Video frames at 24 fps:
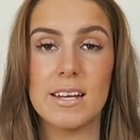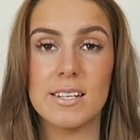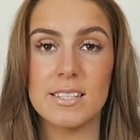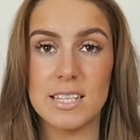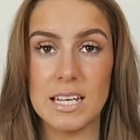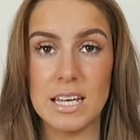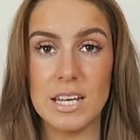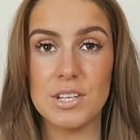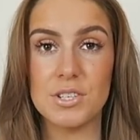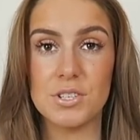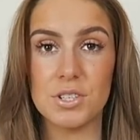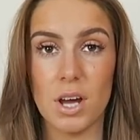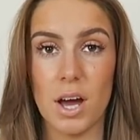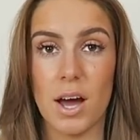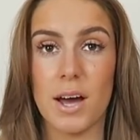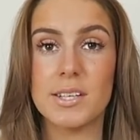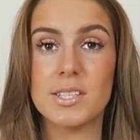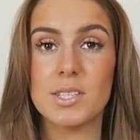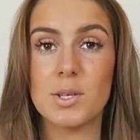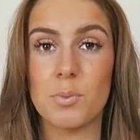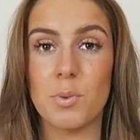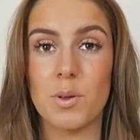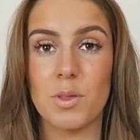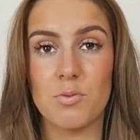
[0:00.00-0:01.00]

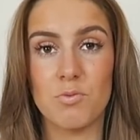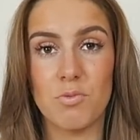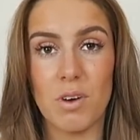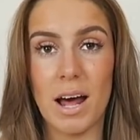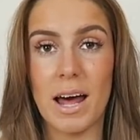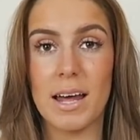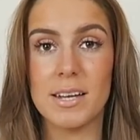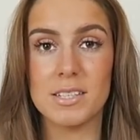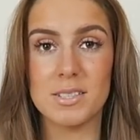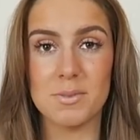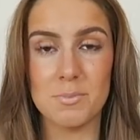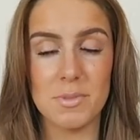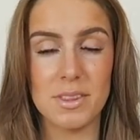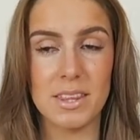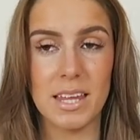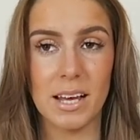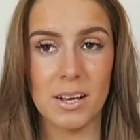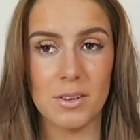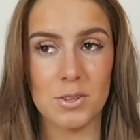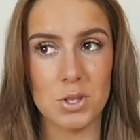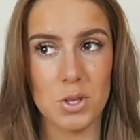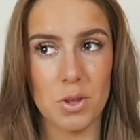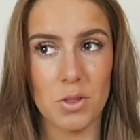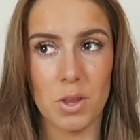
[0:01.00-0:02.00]
t-shirts with random
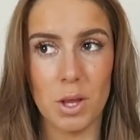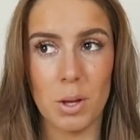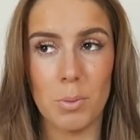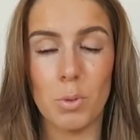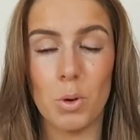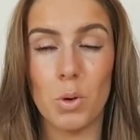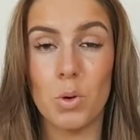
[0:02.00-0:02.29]
things on them